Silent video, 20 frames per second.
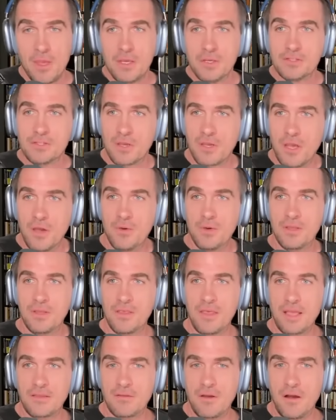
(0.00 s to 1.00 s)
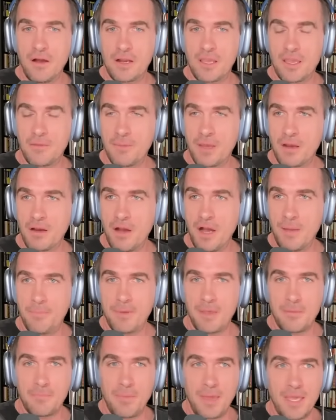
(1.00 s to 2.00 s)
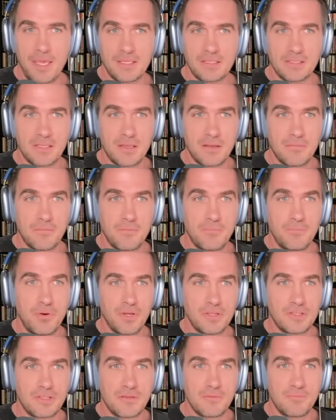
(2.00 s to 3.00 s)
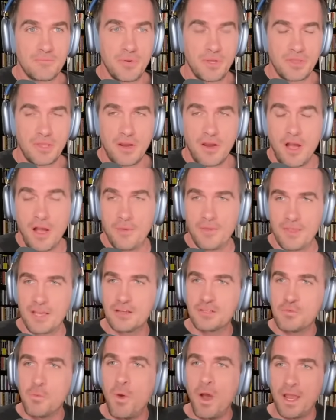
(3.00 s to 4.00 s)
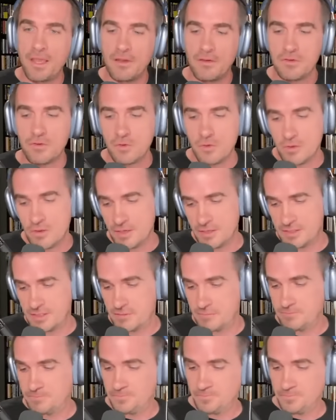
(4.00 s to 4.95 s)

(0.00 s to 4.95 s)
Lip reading: So go into that document, copy and paste it, put the content. Here's why you do this.